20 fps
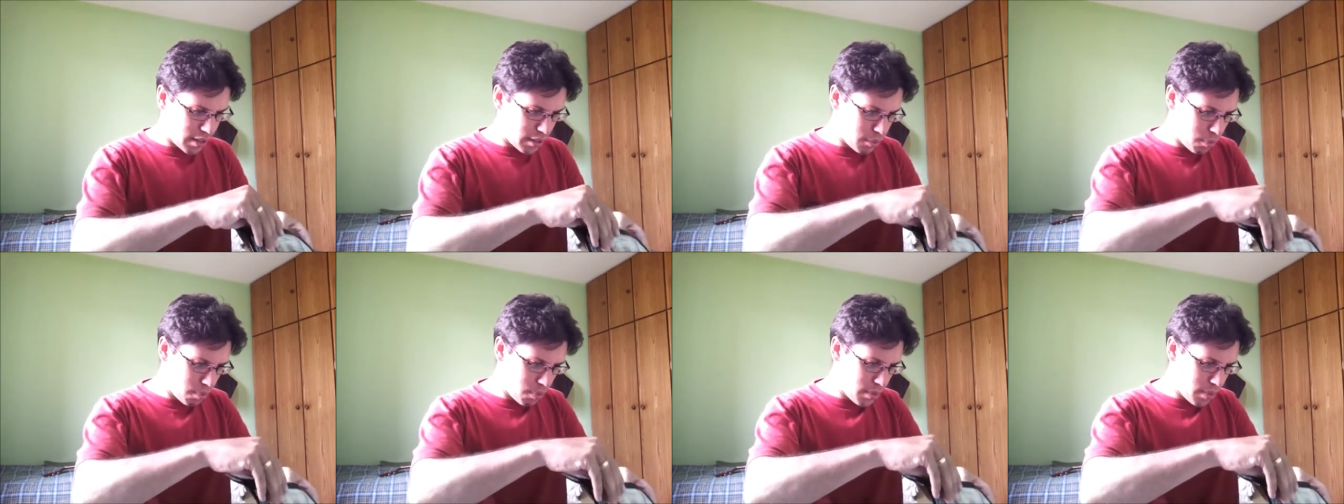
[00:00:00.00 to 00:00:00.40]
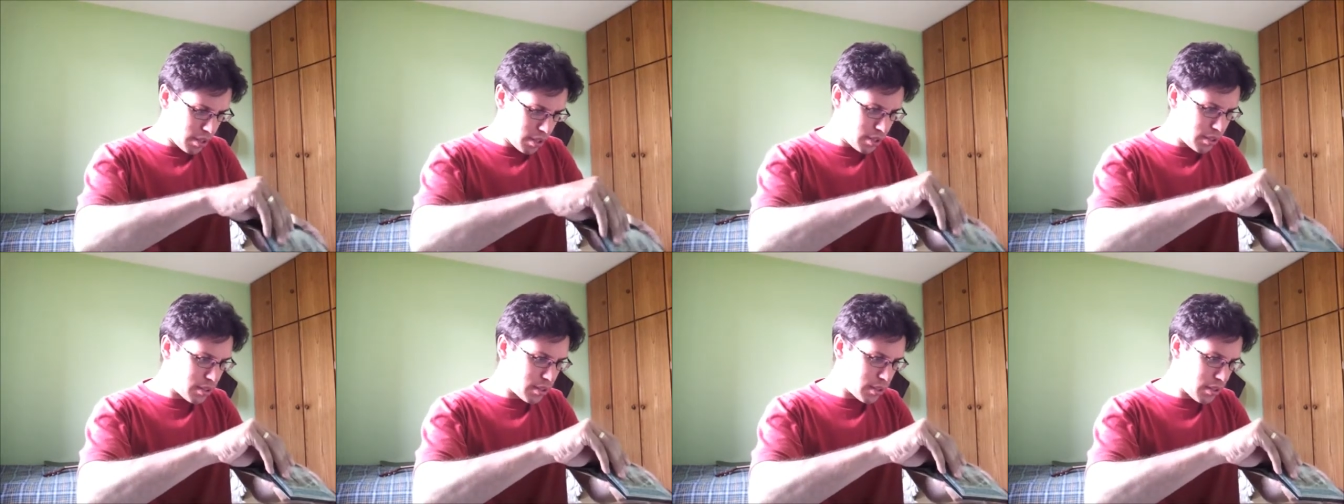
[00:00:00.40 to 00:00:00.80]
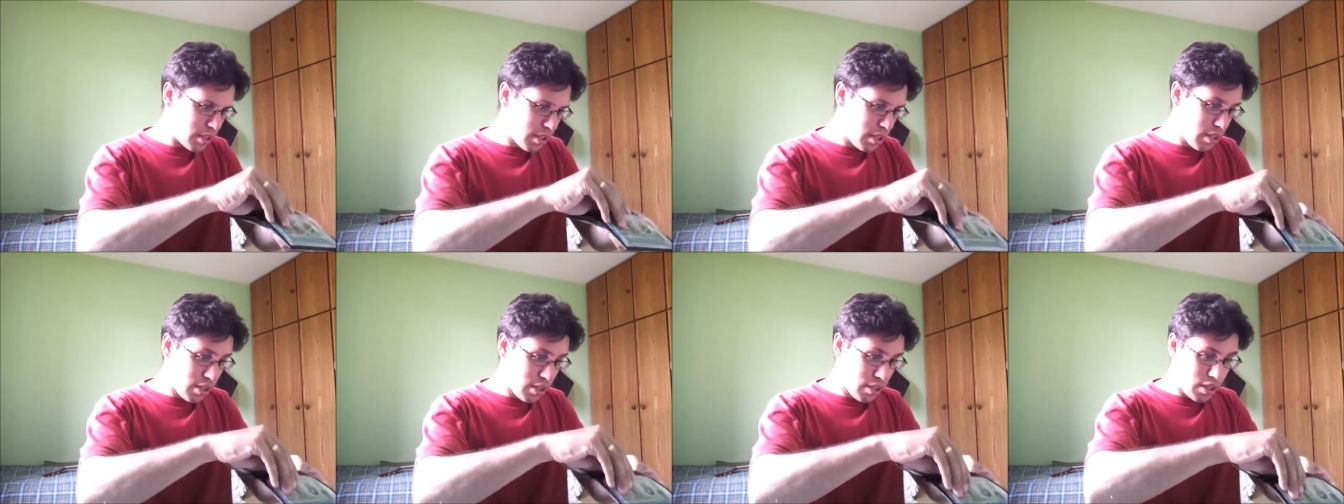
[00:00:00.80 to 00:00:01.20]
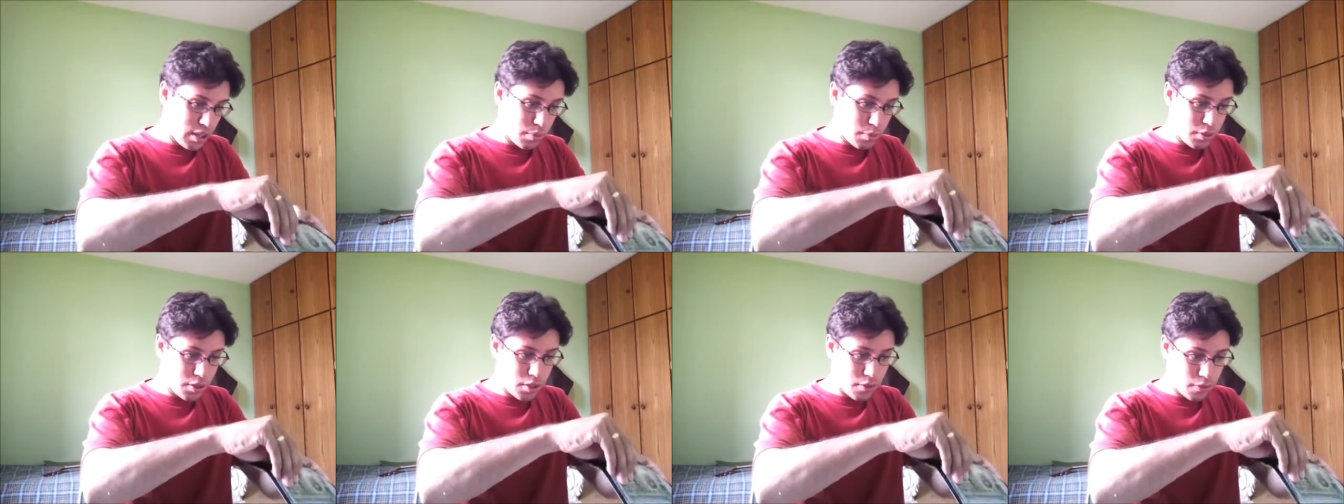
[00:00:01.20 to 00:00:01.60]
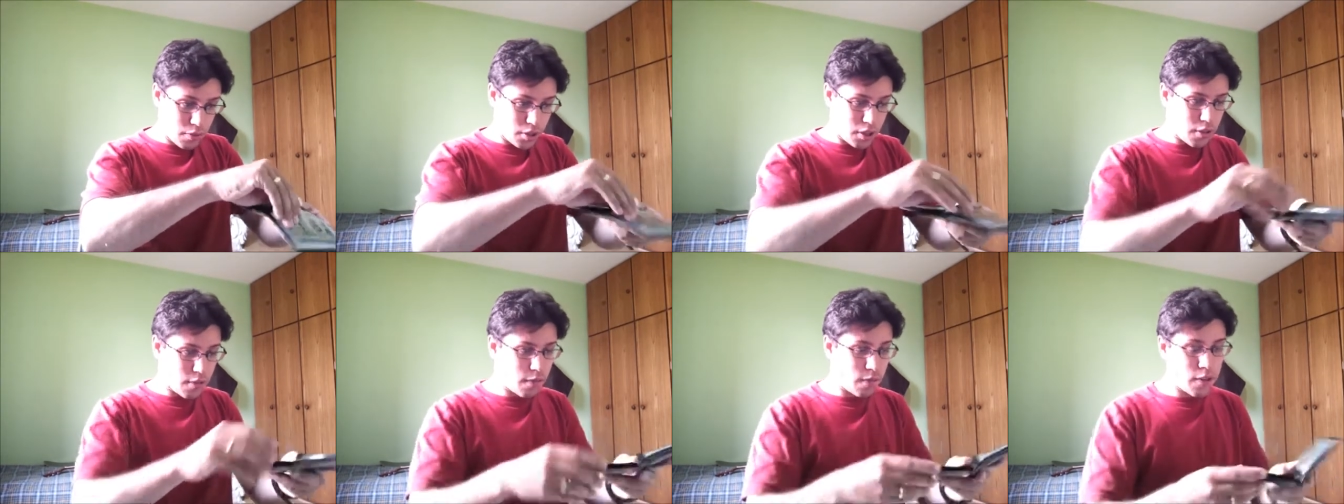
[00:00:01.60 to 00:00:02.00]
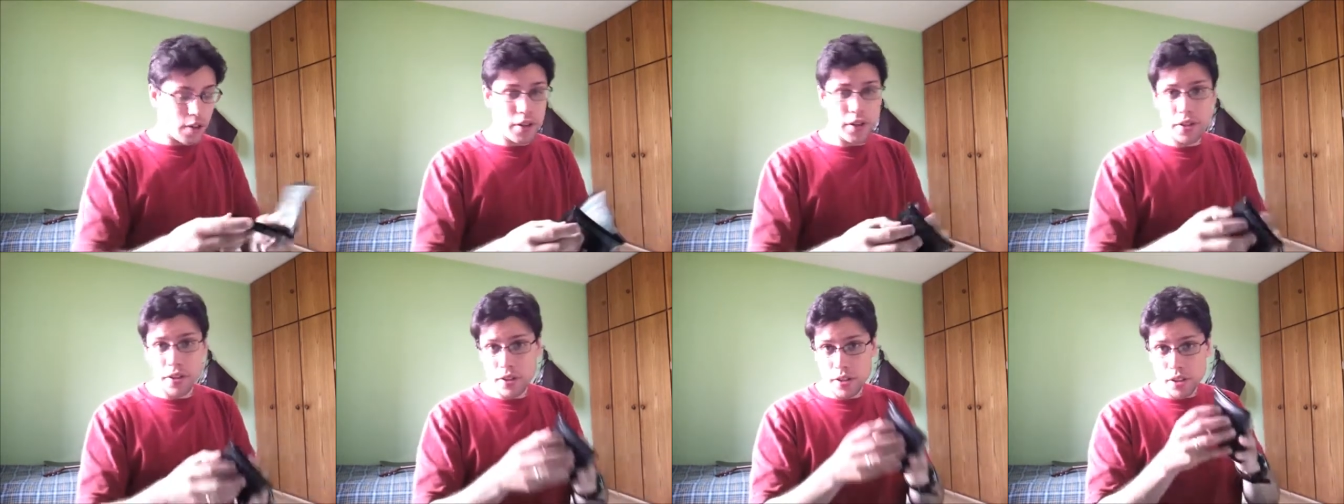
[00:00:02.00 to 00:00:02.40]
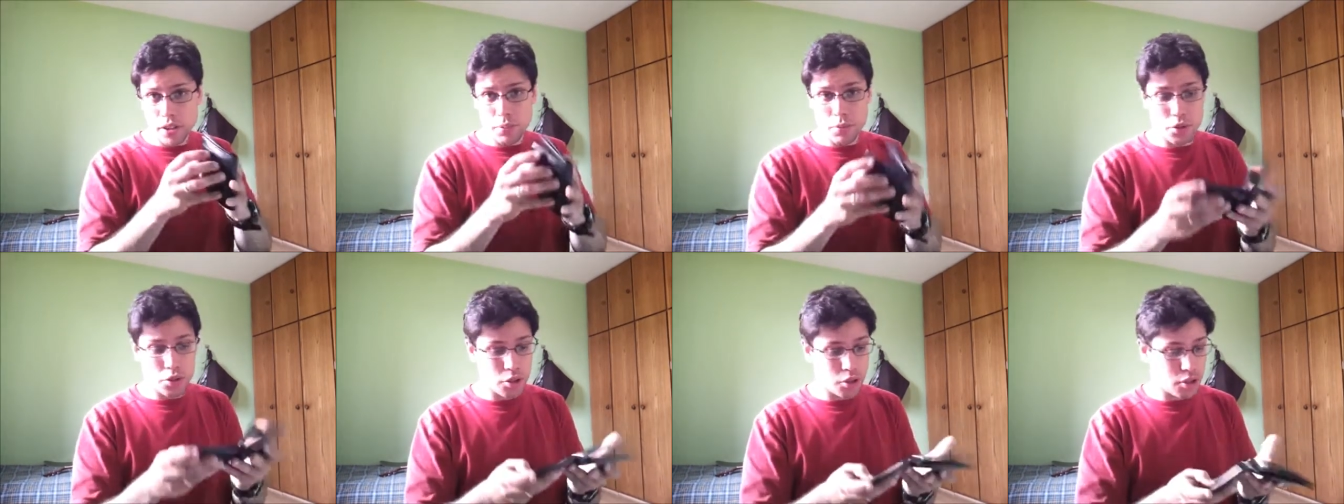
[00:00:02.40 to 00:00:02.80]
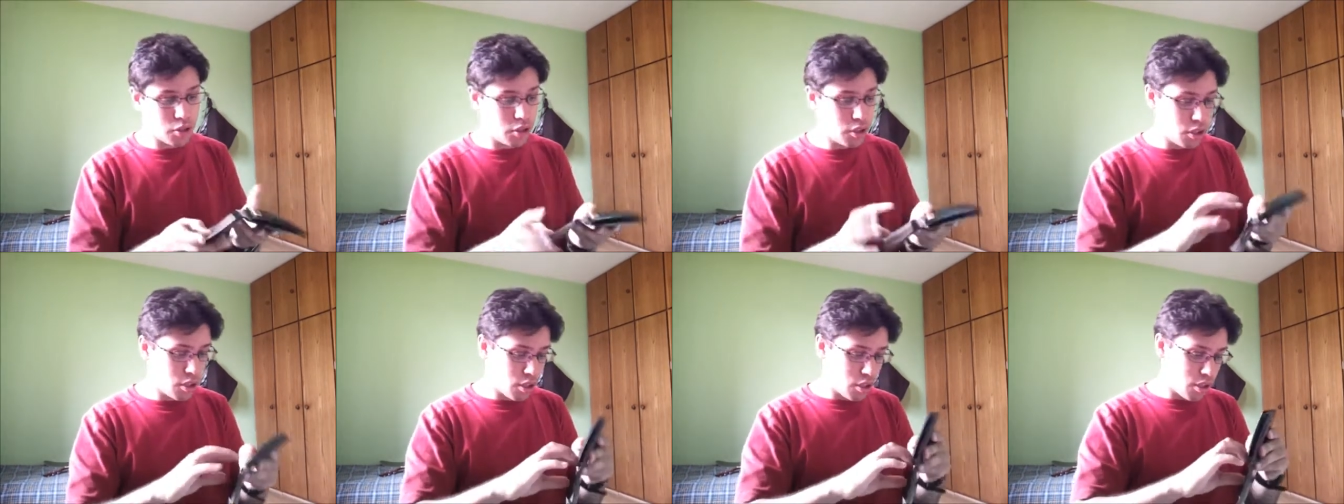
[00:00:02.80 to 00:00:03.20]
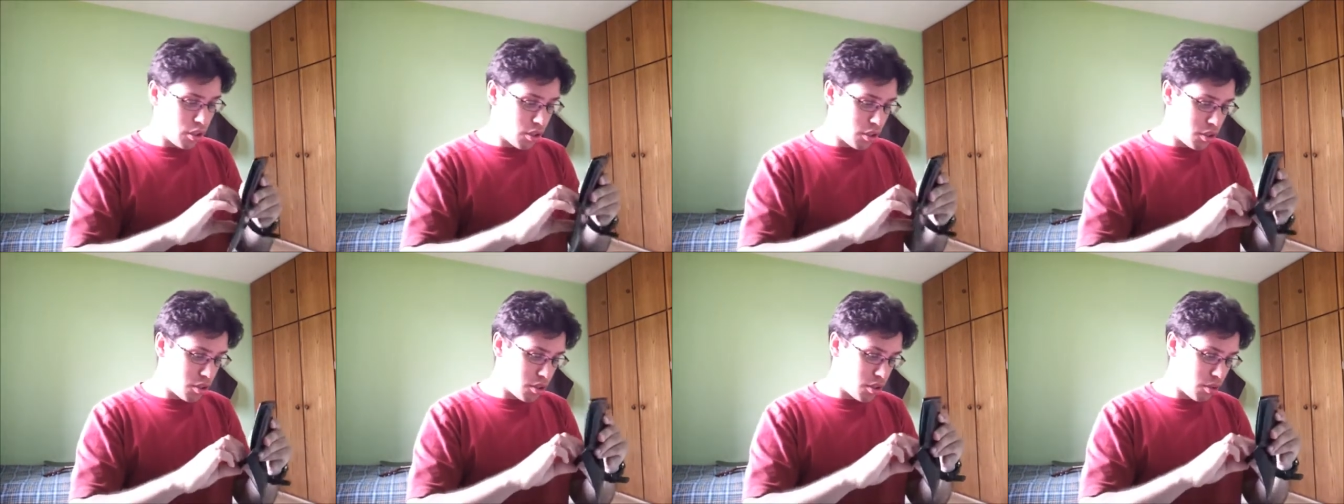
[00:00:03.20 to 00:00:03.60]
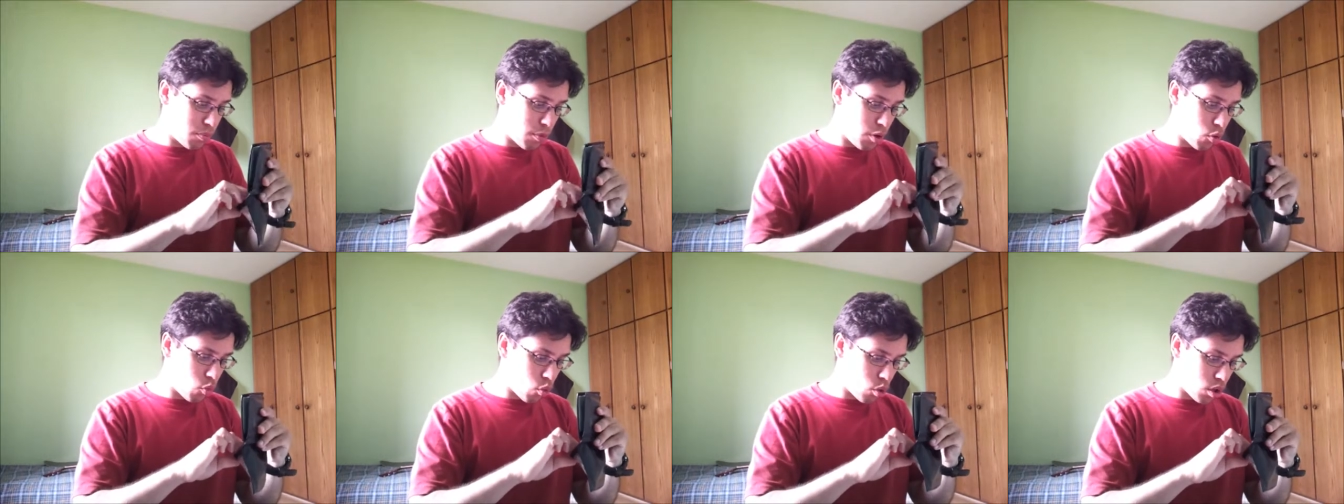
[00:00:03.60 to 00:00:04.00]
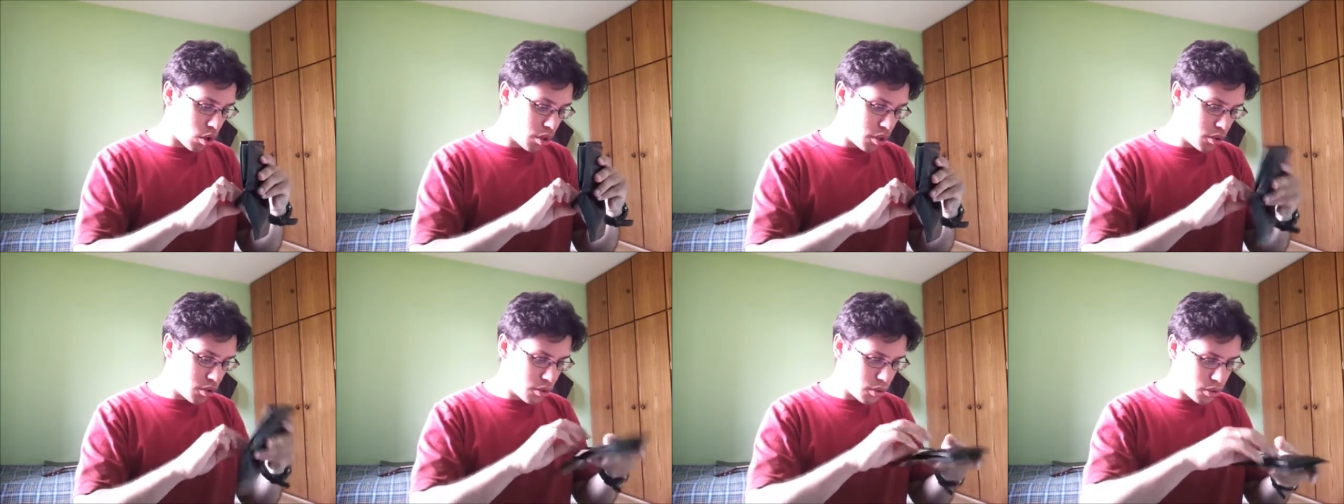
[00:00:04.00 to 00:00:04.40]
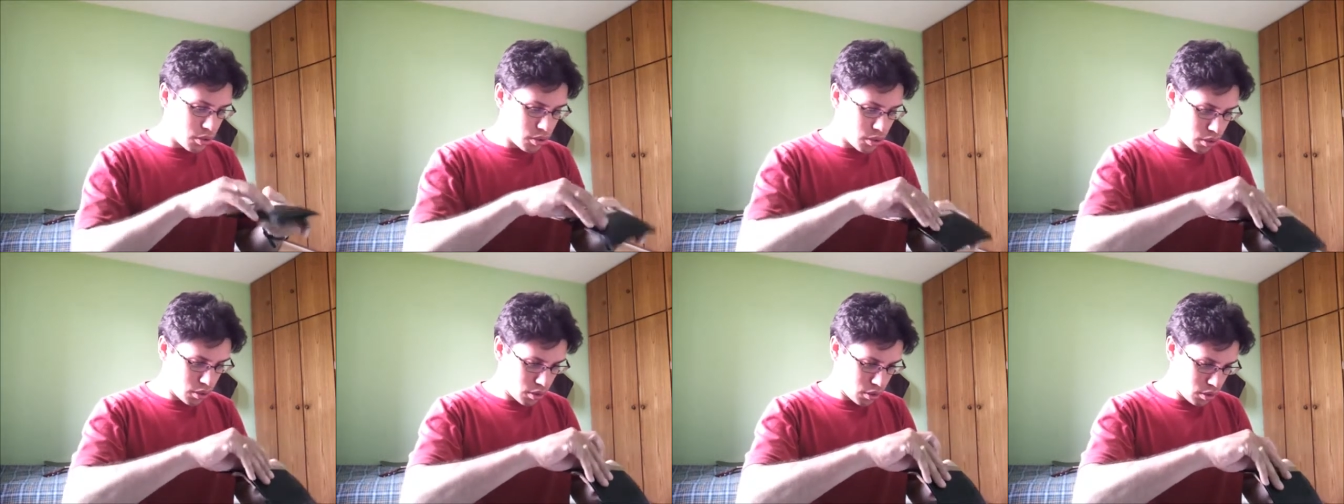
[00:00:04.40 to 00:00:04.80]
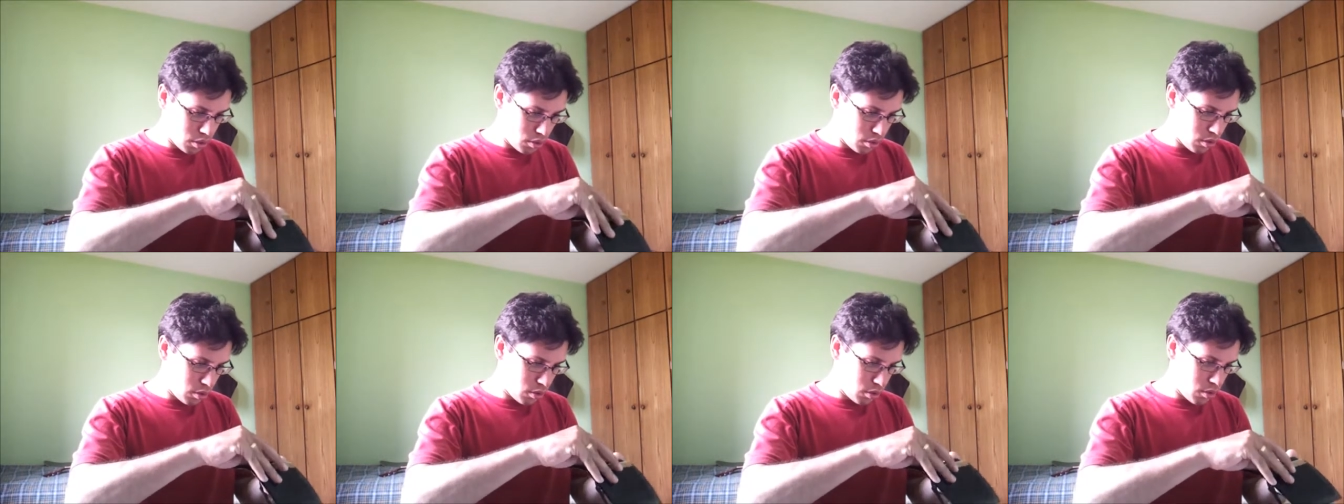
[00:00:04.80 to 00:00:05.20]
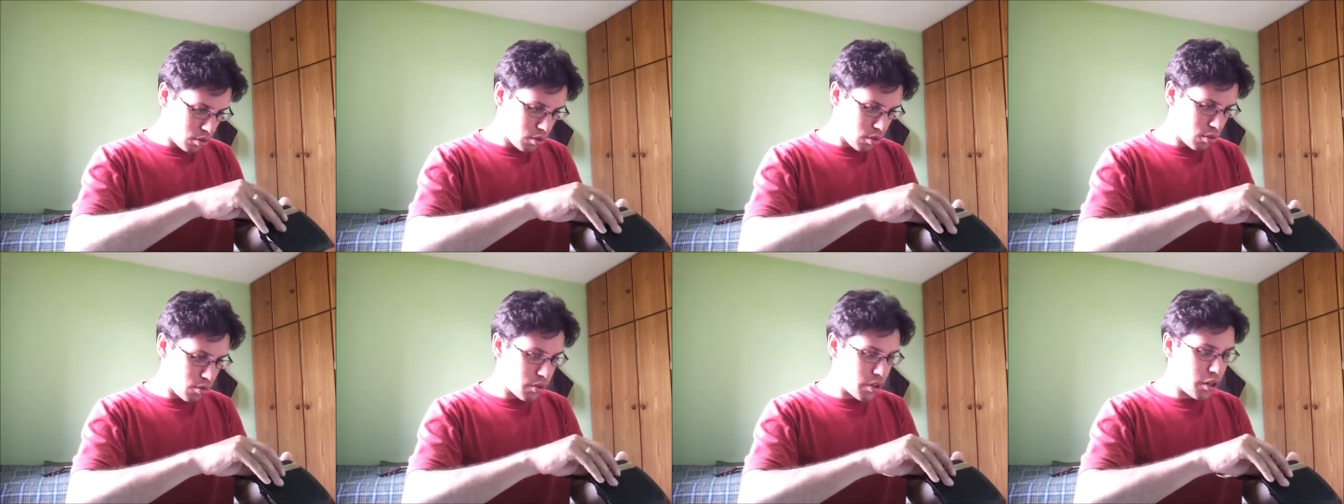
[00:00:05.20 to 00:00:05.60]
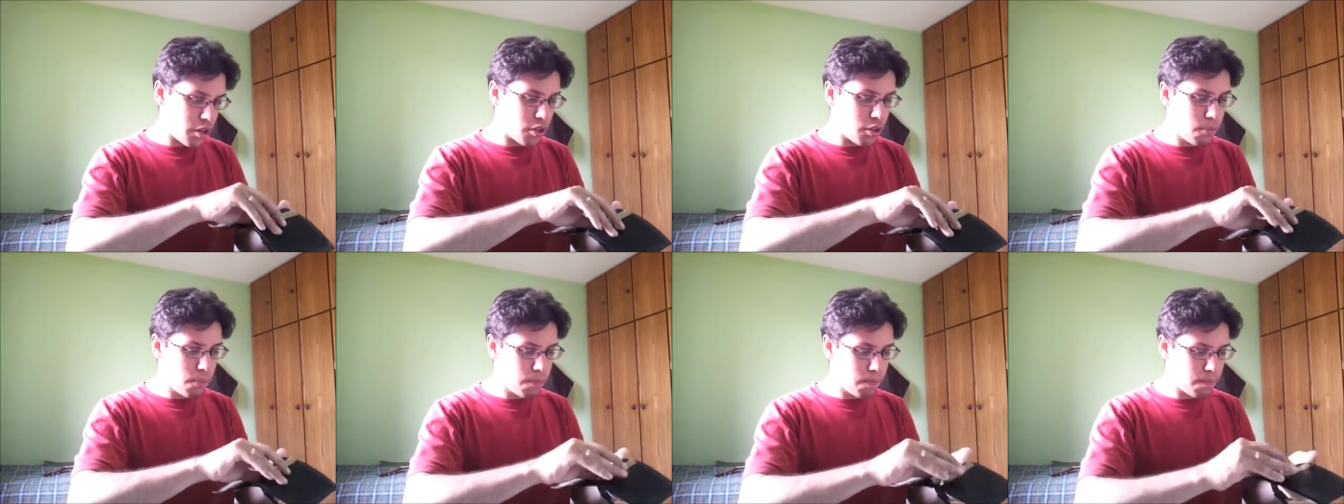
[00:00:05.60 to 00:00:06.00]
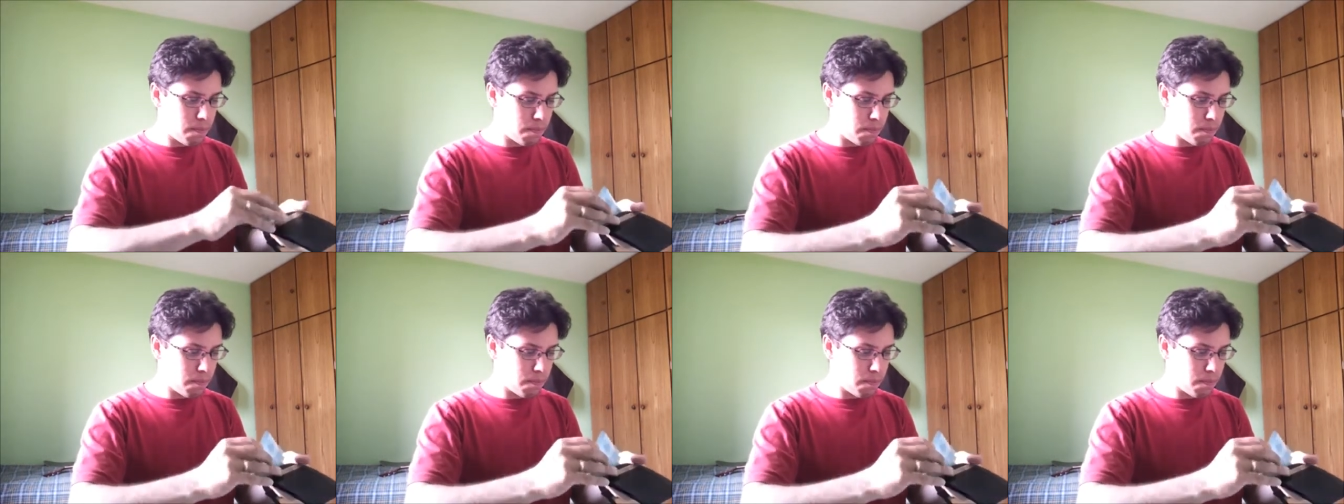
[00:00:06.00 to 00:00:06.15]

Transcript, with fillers: that. But, let me see if I can find here. I'm sure it's in my wallet. Oh, there you go.